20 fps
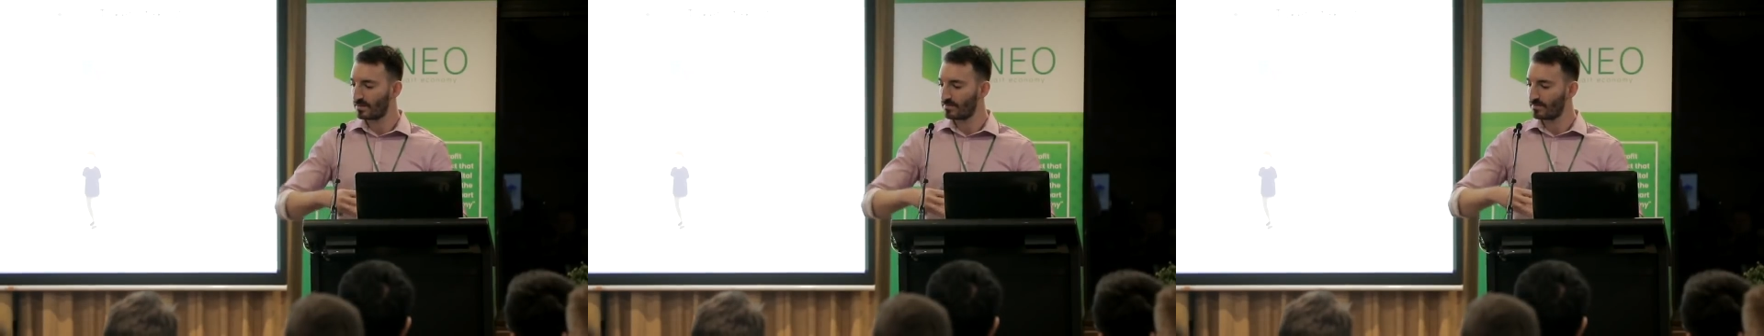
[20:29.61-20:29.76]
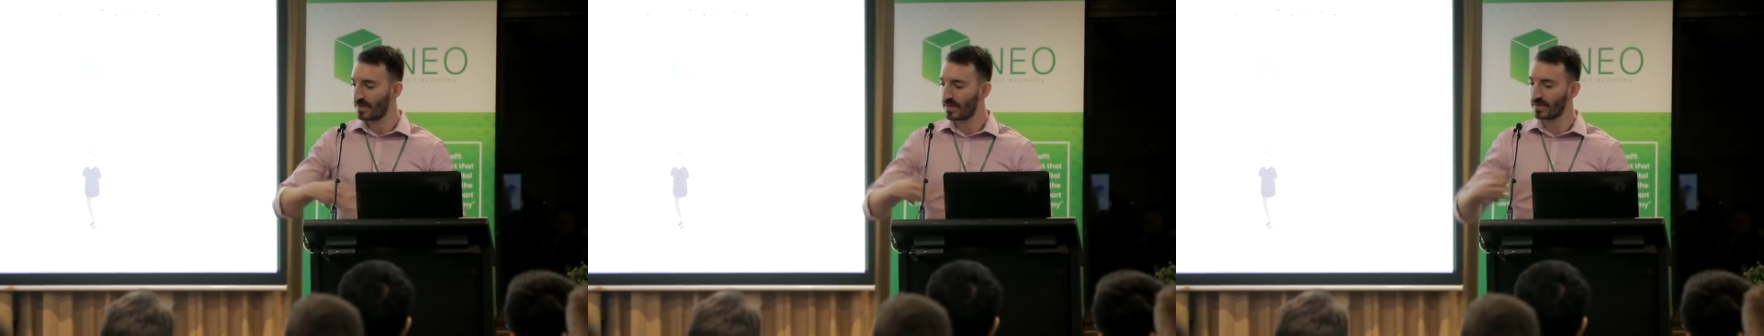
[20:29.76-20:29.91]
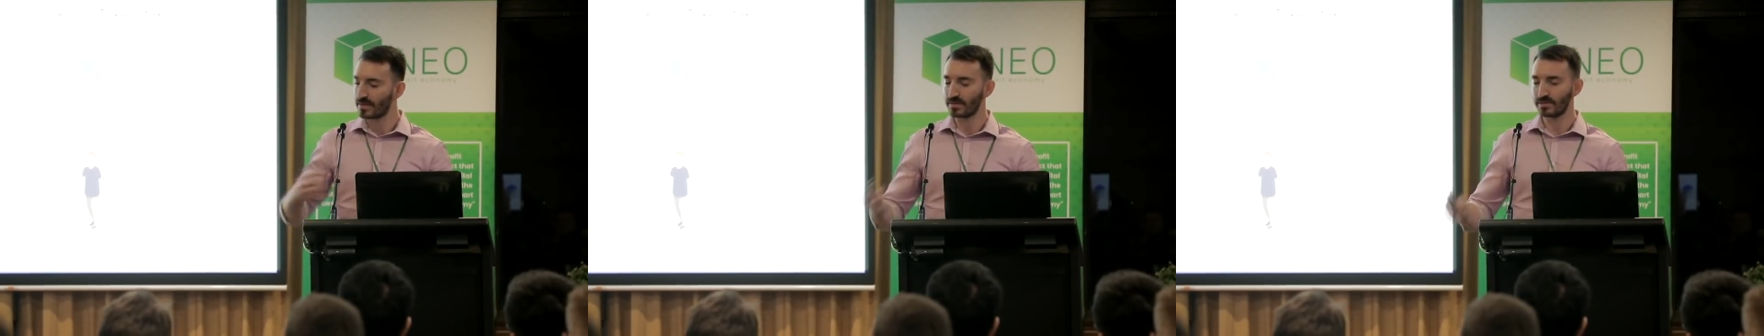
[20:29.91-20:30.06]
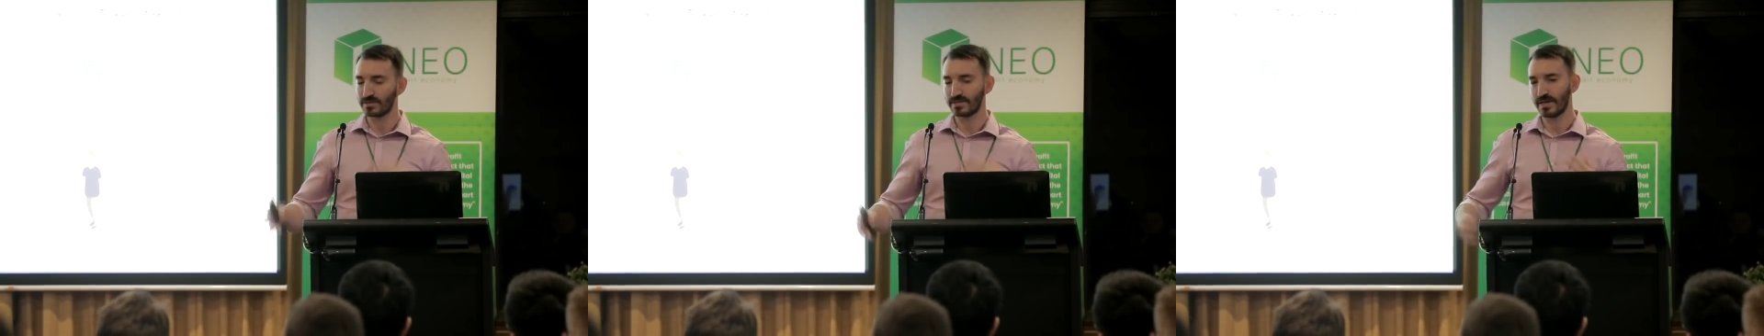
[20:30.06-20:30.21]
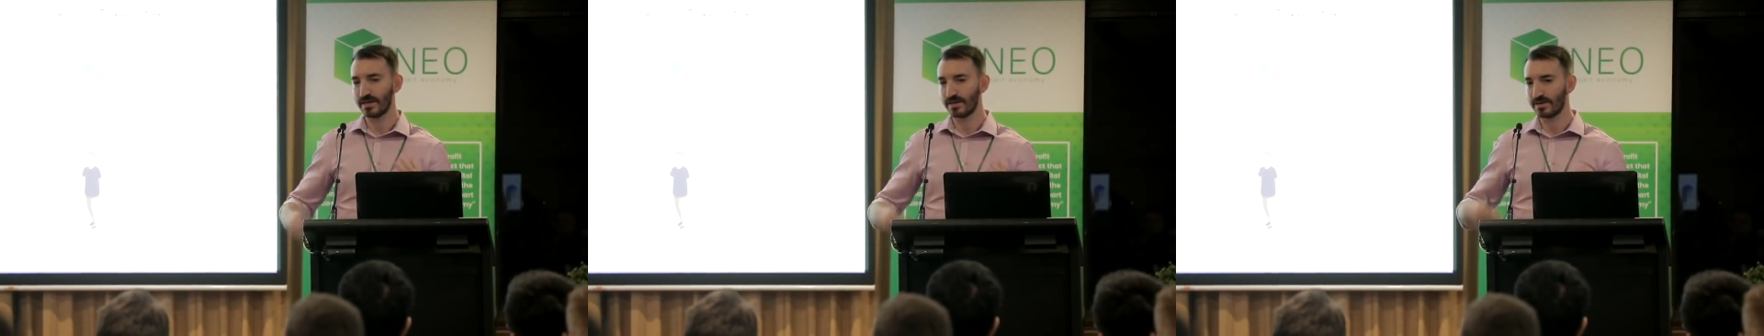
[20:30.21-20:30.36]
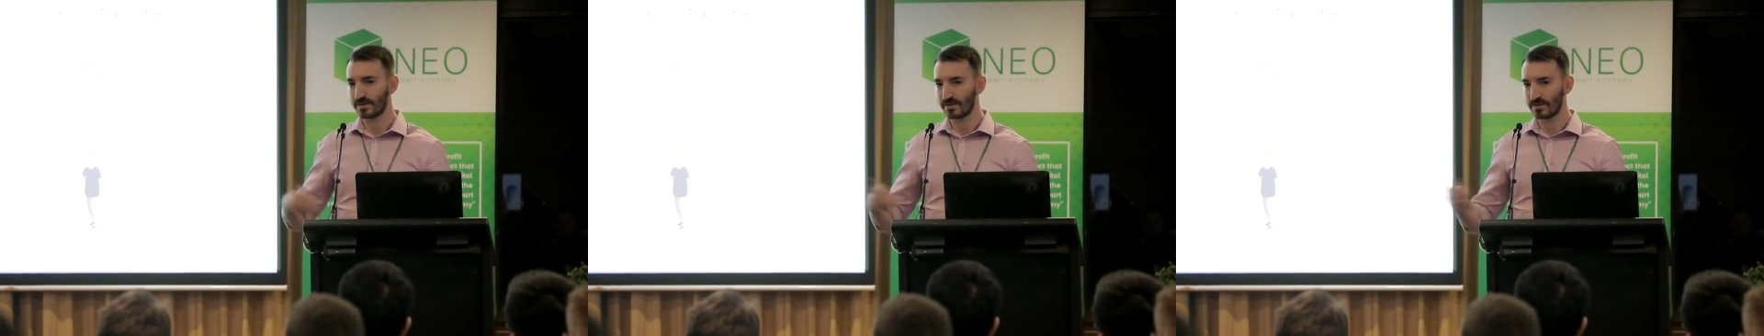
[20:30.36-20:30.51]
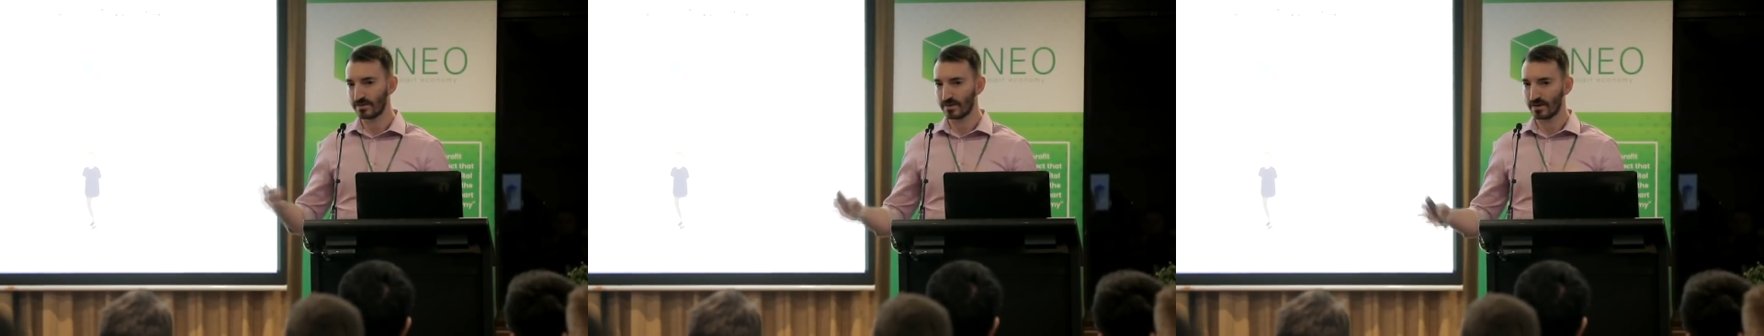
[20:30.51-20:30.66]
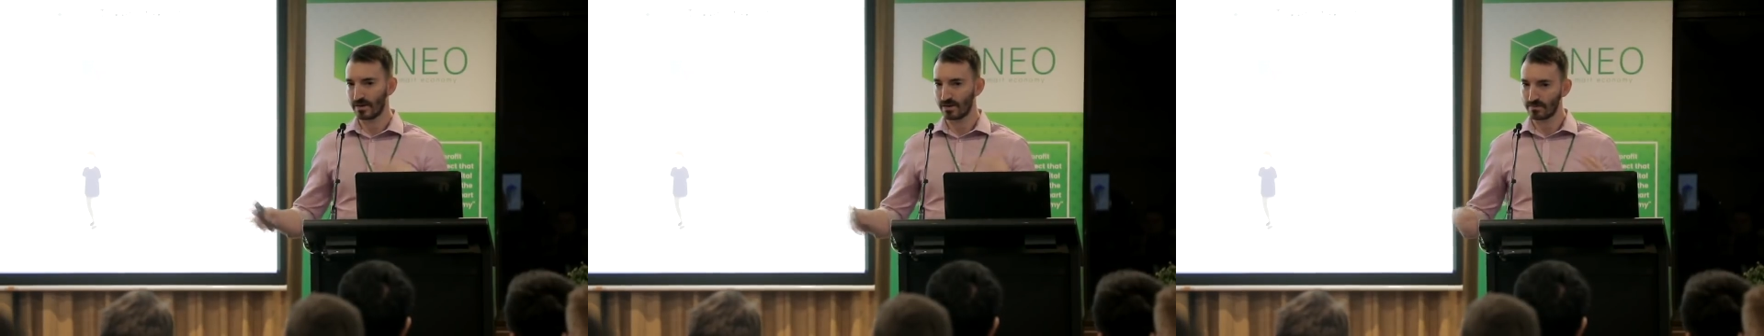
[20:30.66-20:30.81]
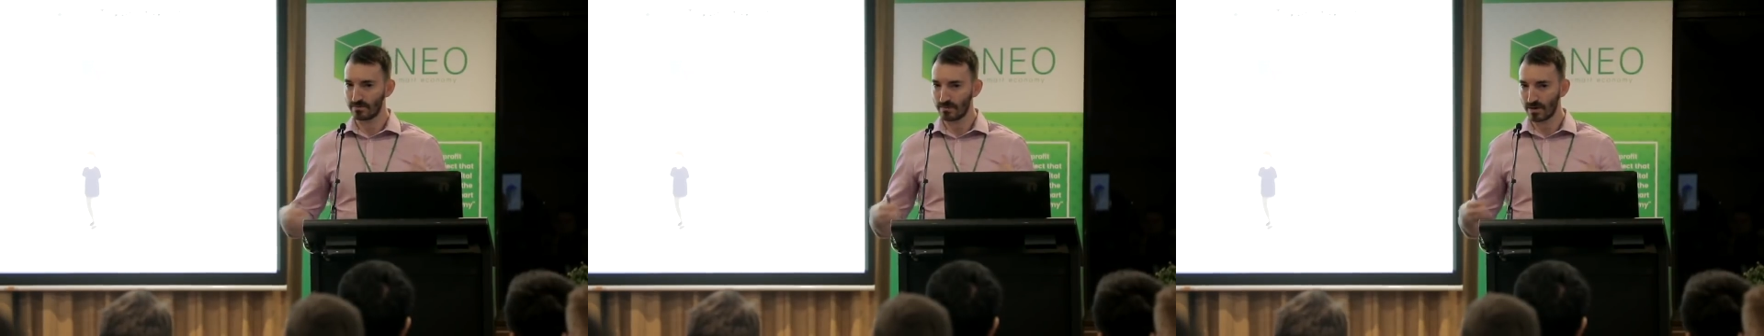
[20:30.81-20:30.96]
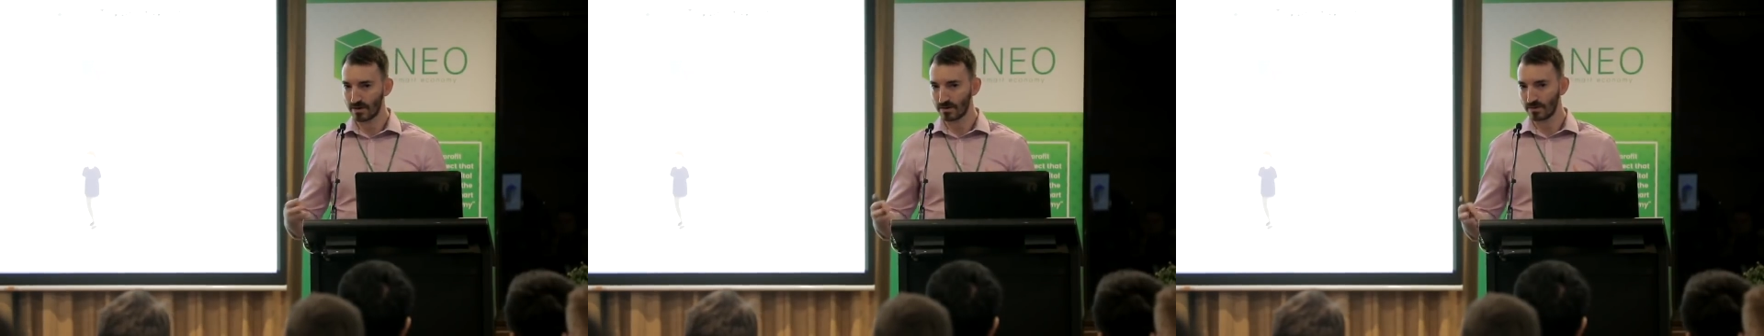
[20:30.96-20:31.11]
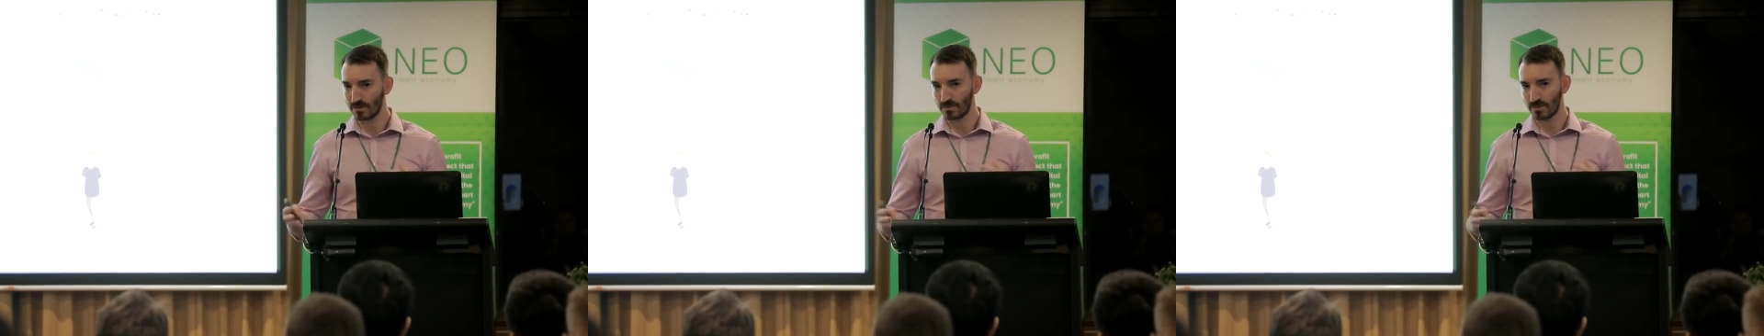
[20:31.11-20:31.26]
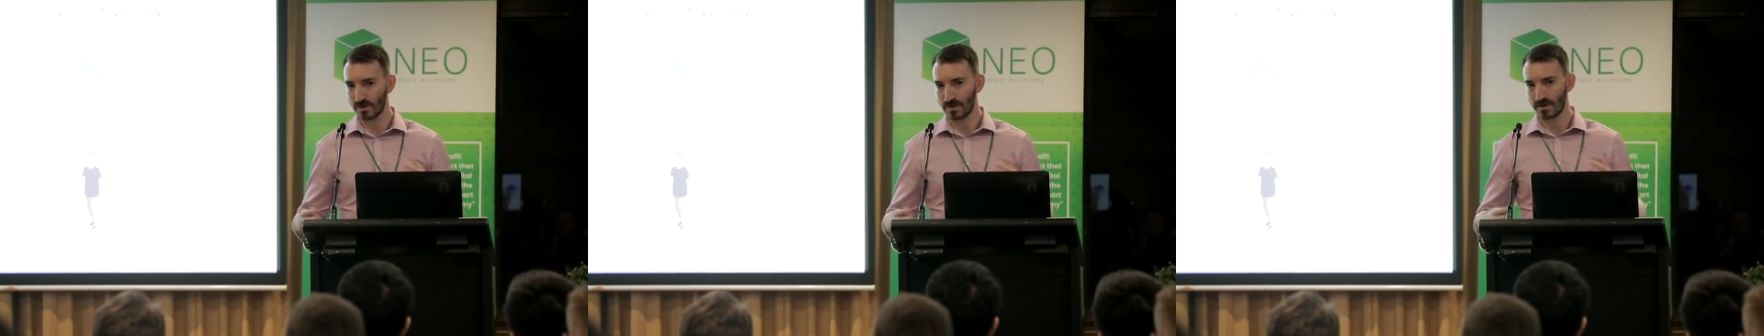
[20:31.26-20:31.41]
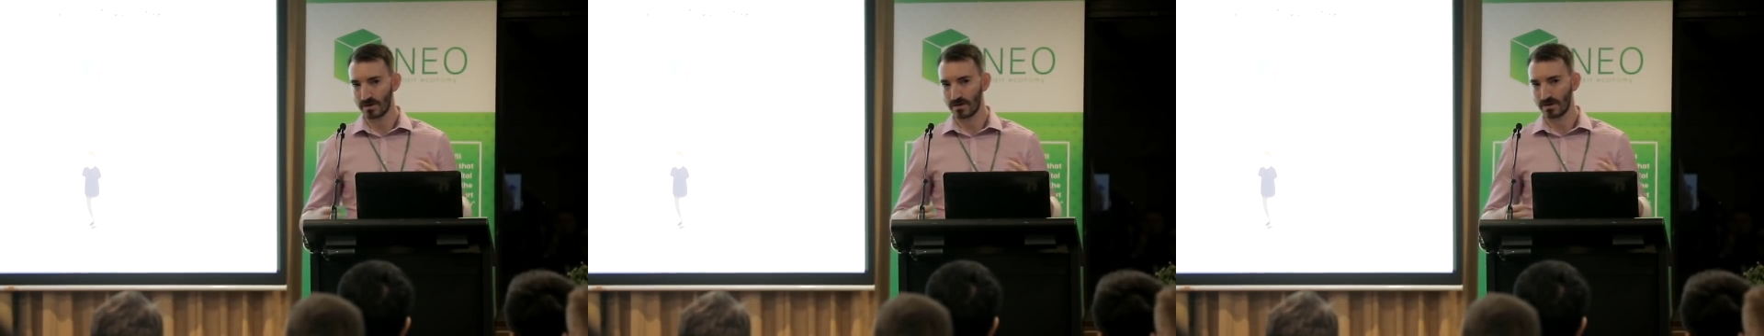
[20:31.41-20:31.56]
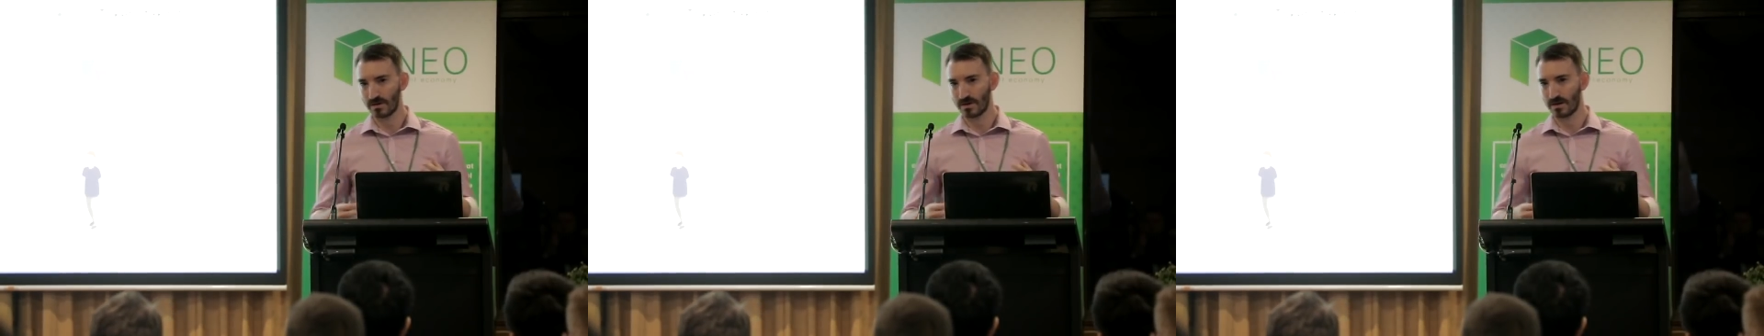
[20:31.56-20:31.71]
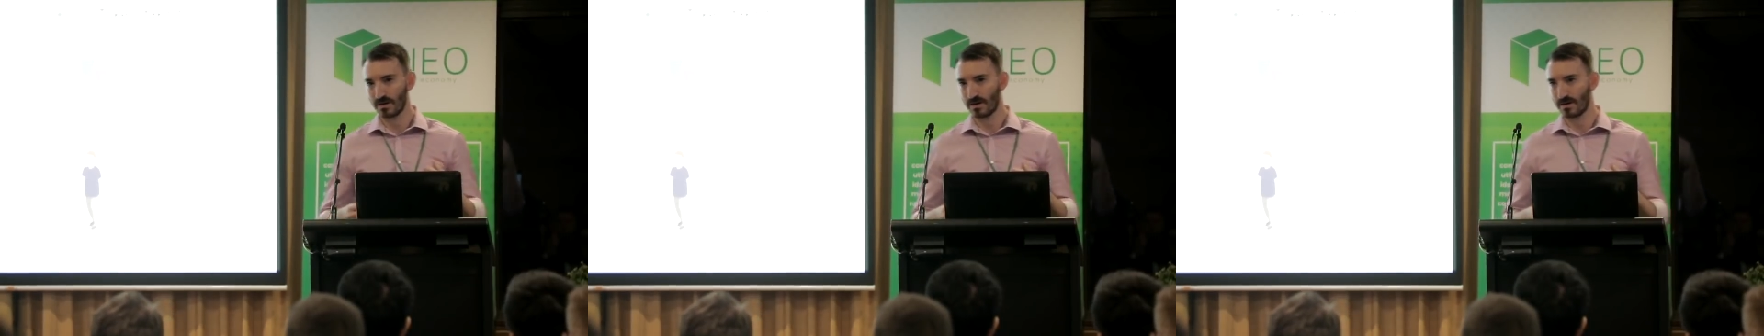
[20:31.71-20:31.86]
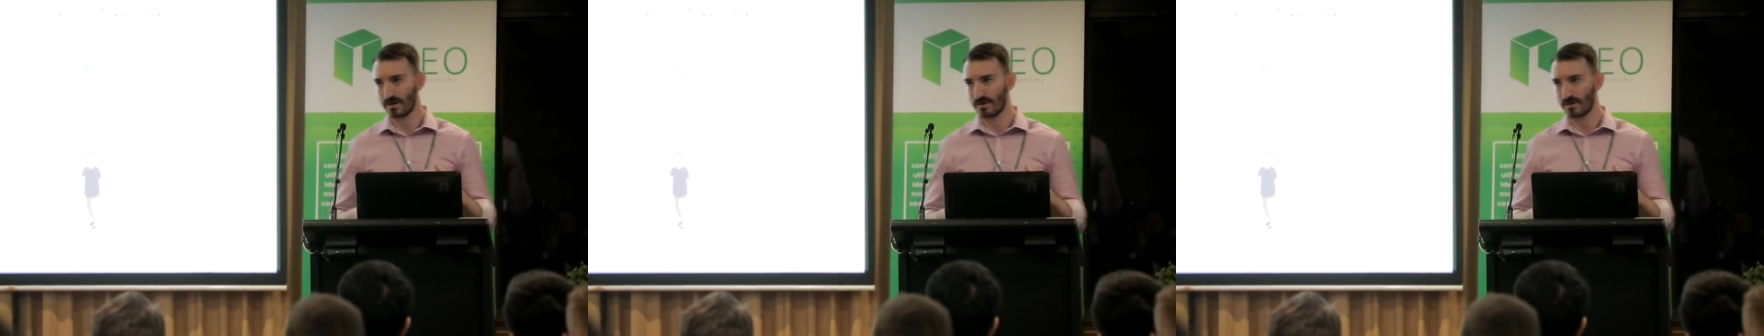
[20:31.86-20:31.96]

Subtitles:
maker-taker kind of model where